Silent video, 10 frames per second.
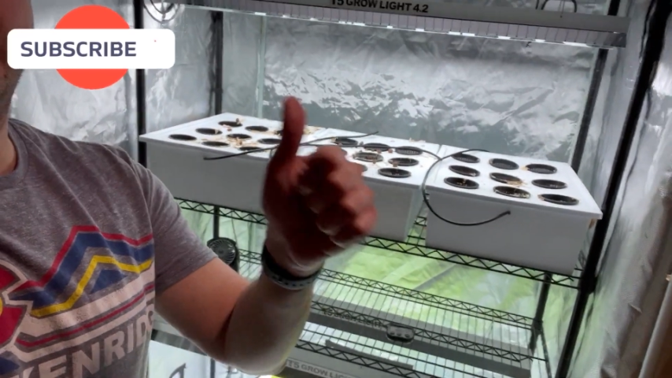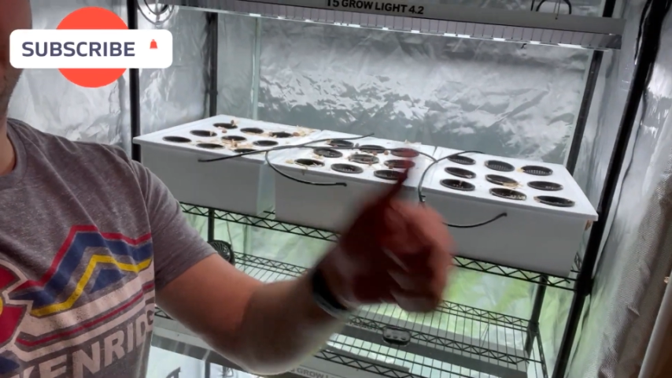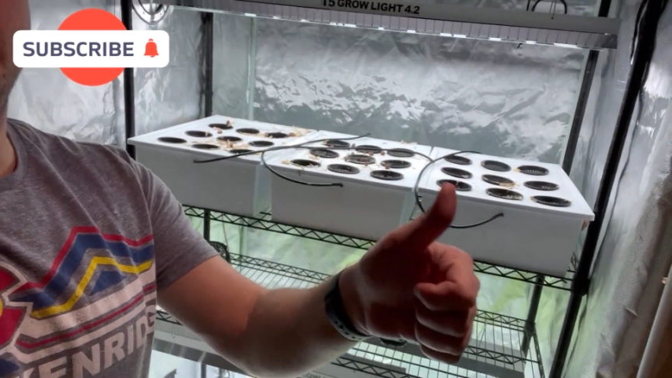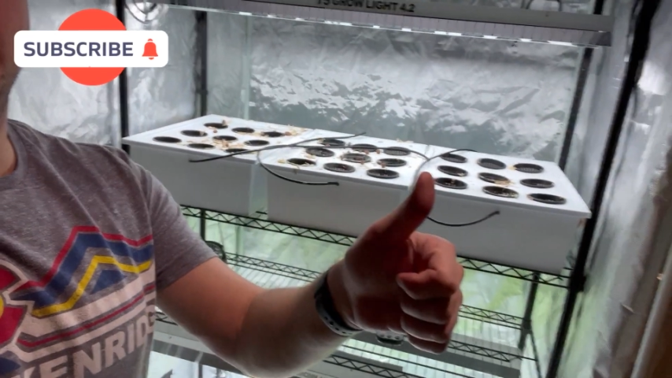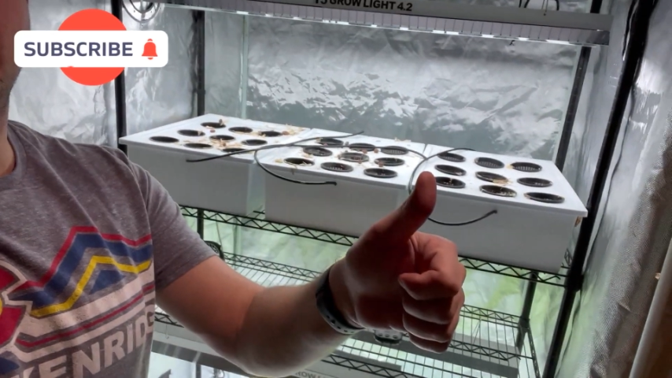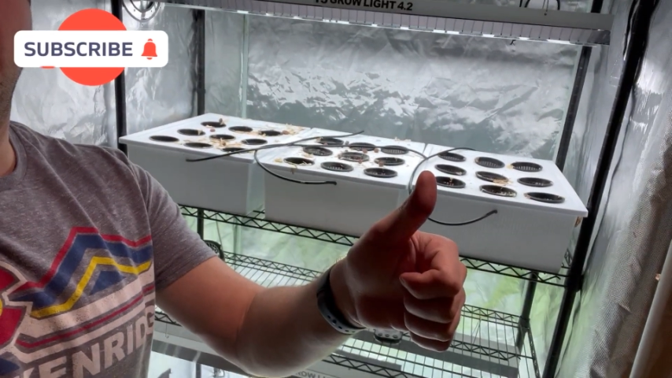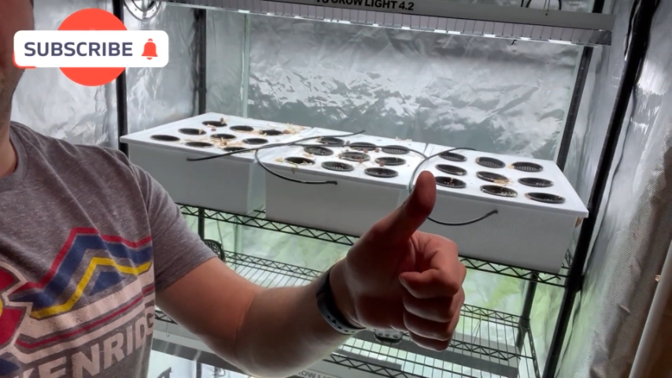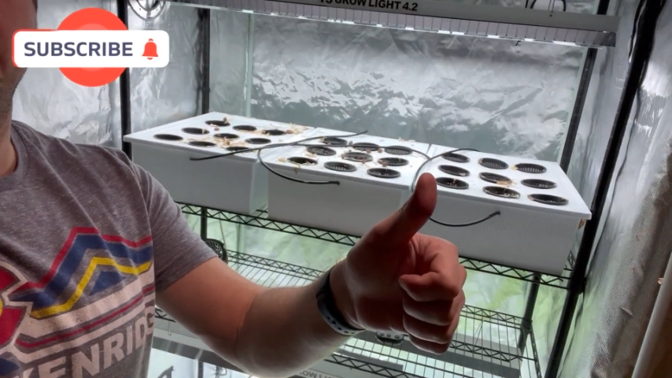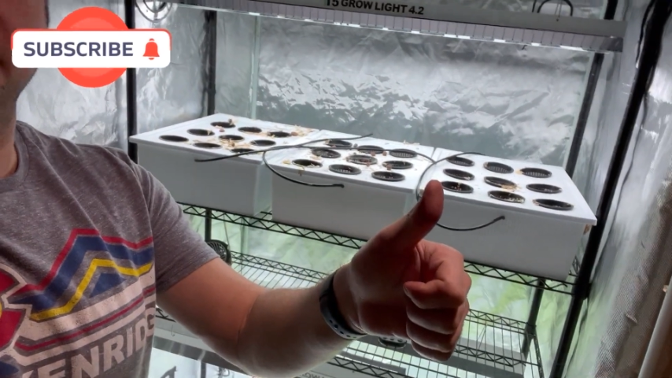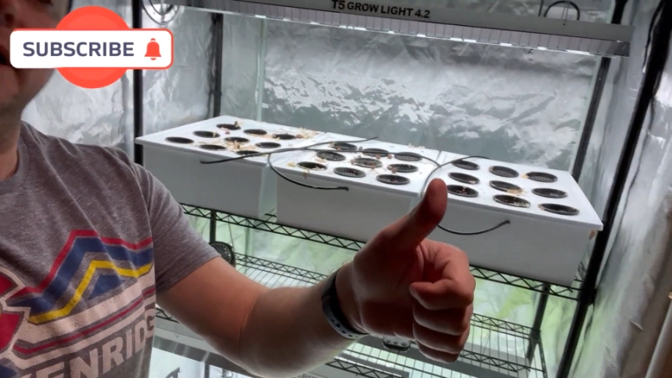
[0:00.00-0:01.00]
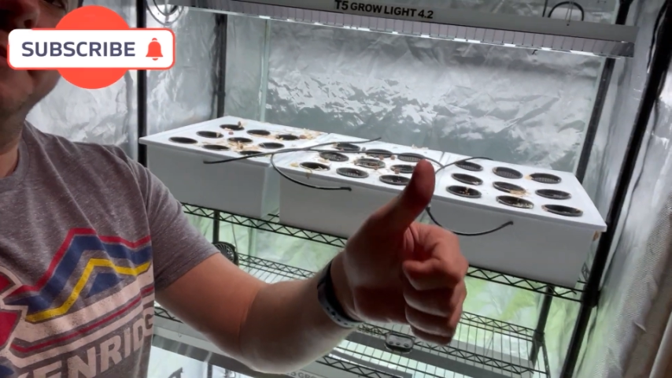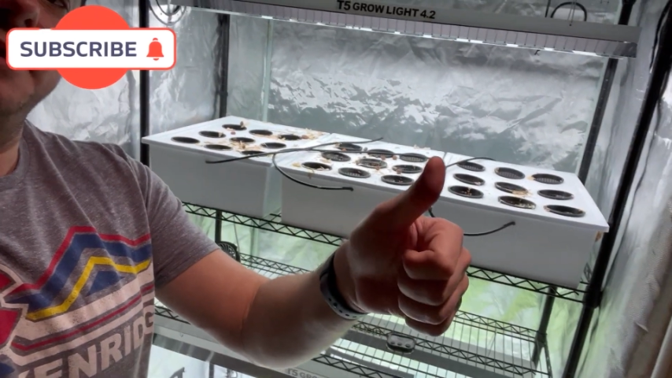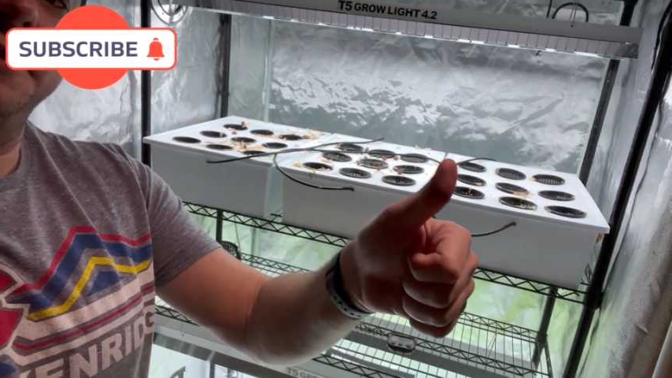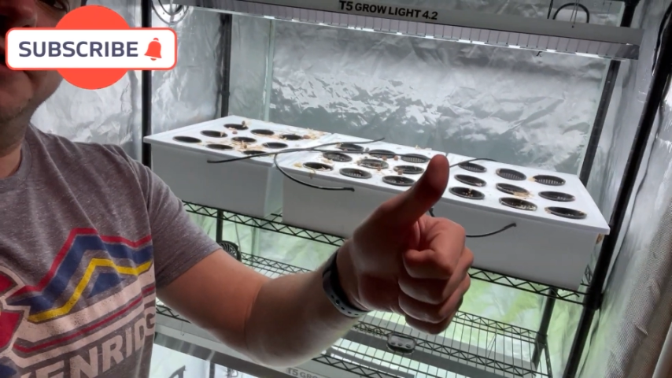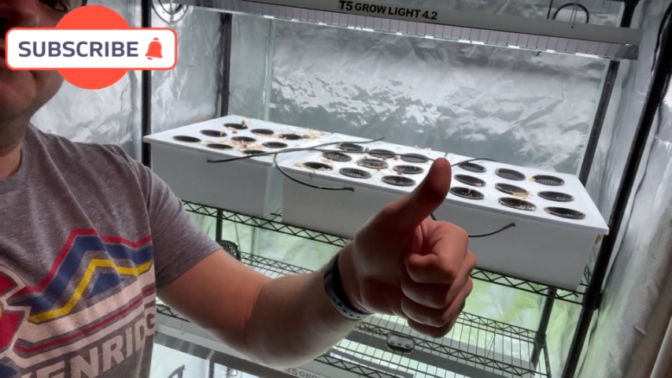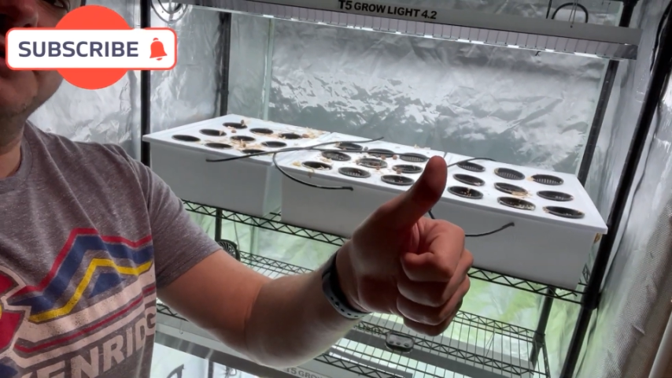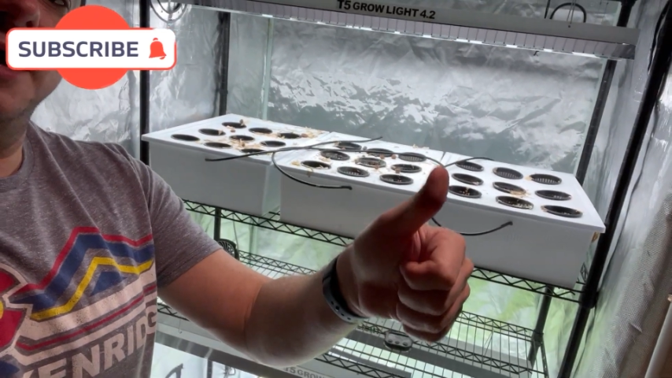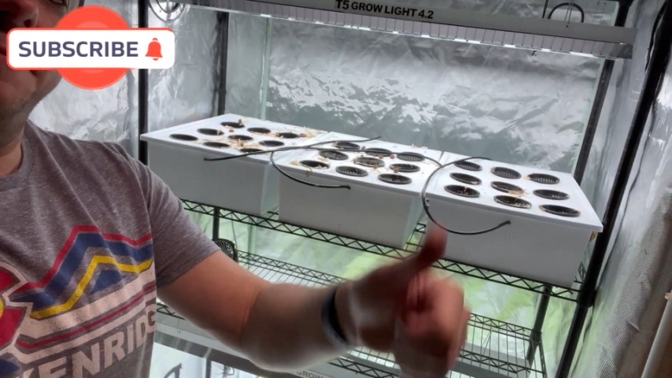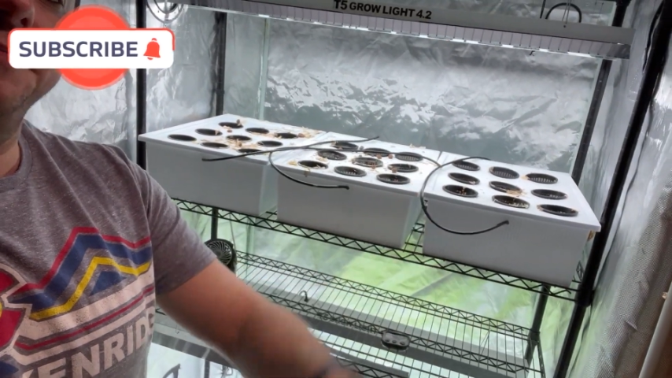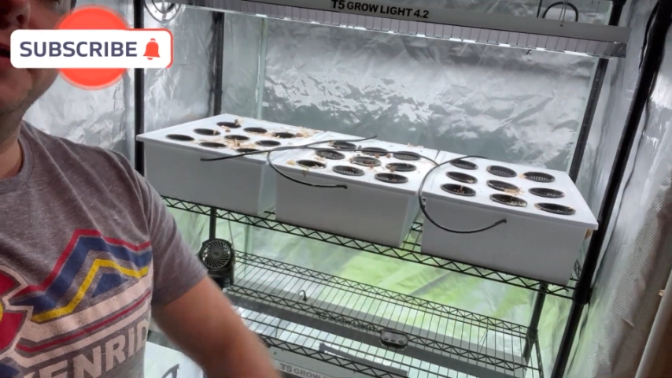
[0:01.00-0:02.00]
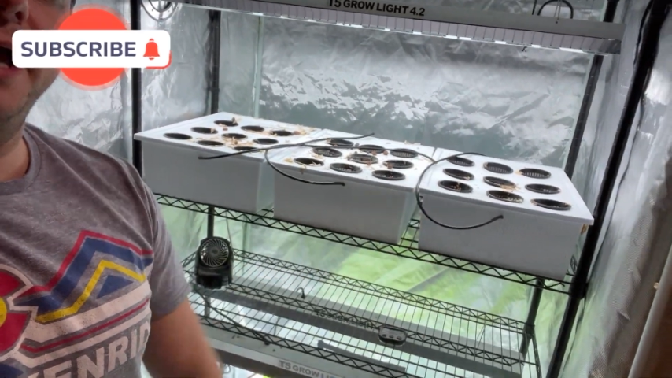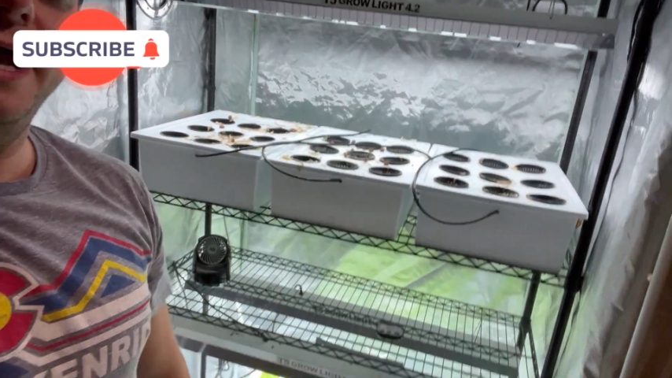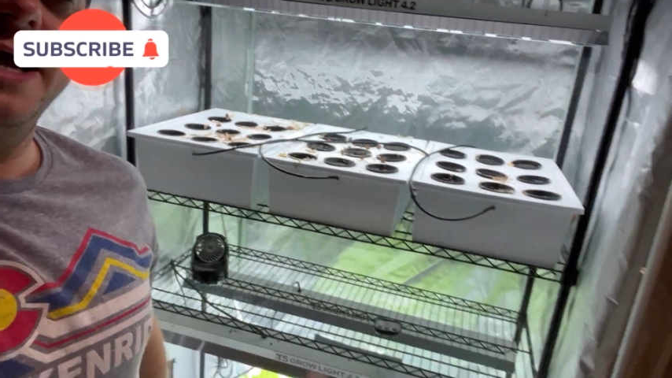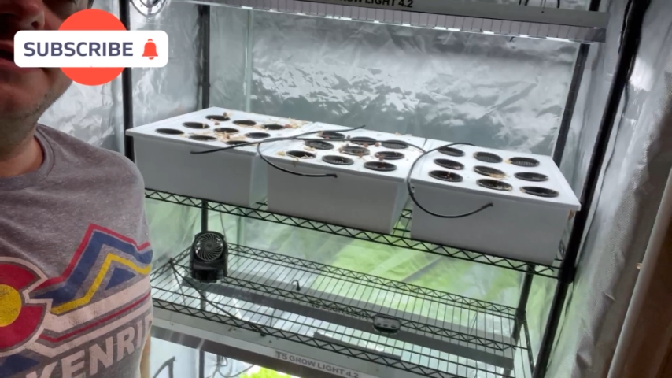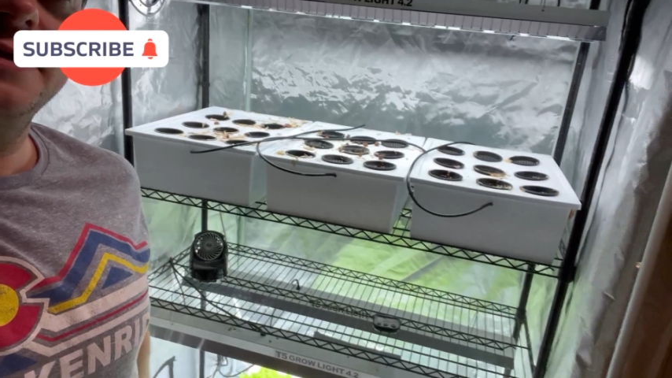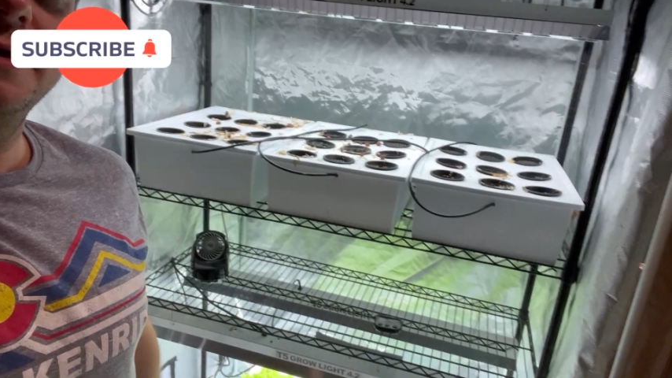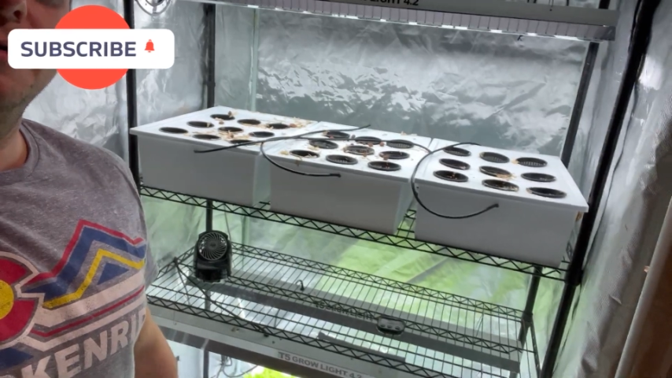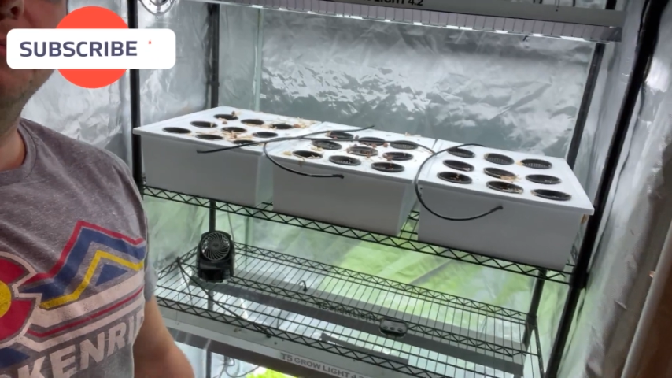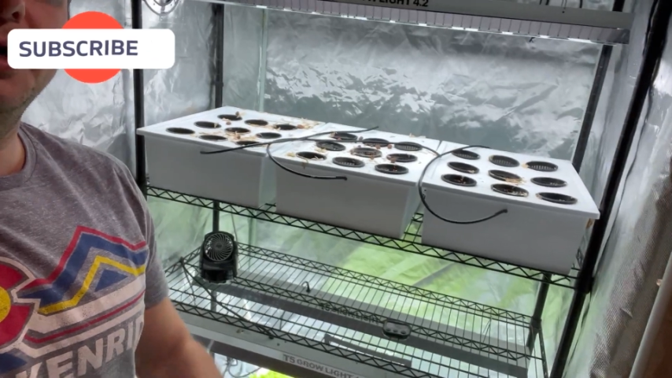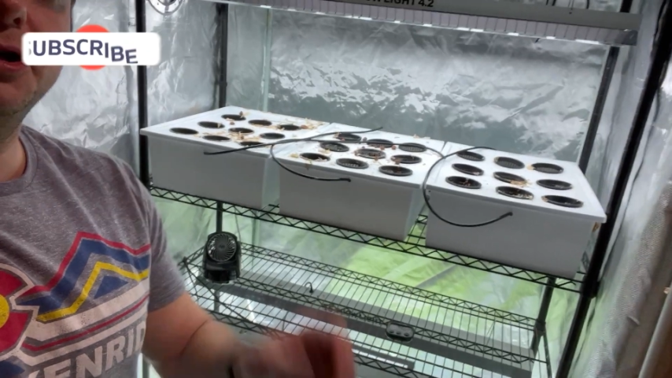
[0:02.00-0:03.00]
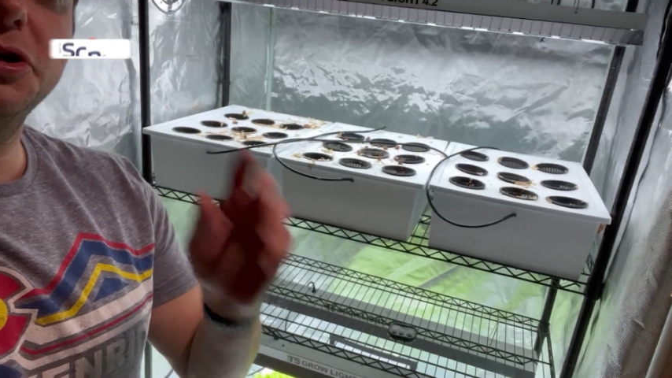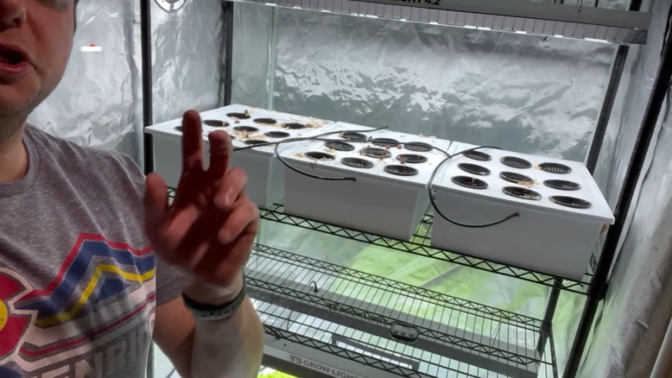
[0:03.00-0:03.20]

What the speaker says: No face is visible, so there are no lips to read.